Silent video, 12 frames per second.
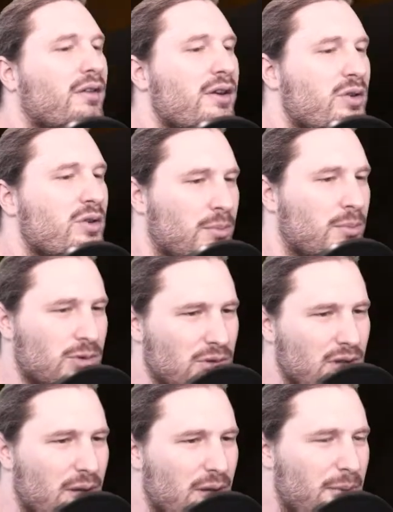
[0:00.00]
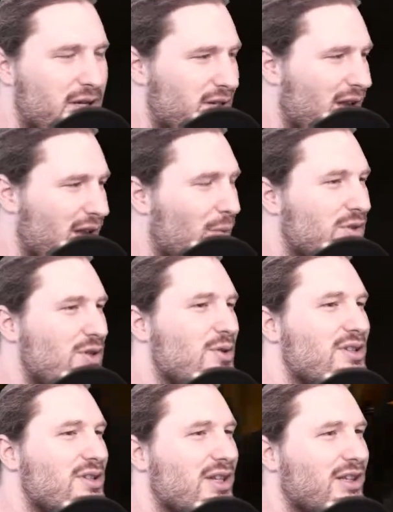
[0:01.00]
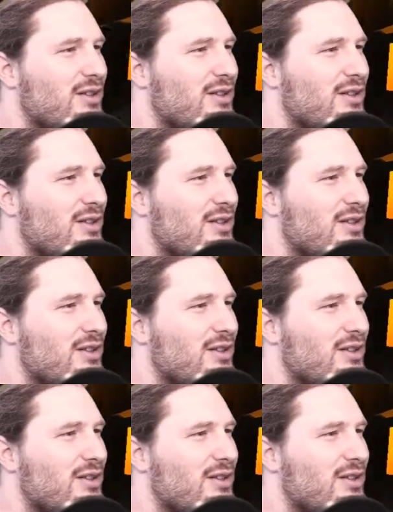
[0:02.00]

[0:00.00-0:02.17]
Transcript: normal because I was using